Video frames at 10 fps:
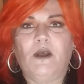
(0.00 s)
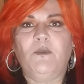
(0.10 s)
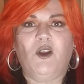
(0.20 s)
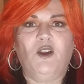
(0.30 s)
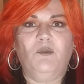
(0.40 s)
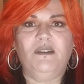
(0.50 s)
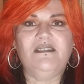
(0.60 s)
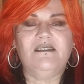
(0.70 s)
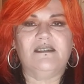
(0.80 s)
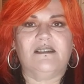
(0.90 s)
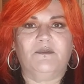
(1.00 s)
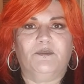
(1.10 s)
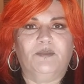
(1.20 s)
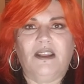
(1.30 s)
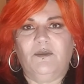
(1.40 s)
mind my own business
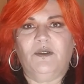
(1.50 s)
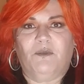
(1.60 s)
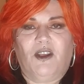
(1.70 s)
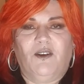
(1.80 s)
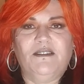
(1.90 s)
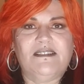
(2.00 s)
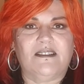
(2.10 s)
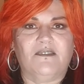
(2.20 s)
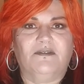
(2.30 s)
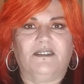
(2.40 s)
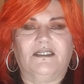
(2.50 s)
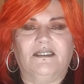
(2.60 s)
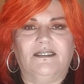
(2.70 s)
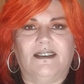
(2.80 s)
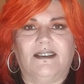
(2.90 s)
and play with my own stuff,
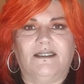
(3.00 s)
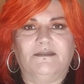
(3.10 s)
and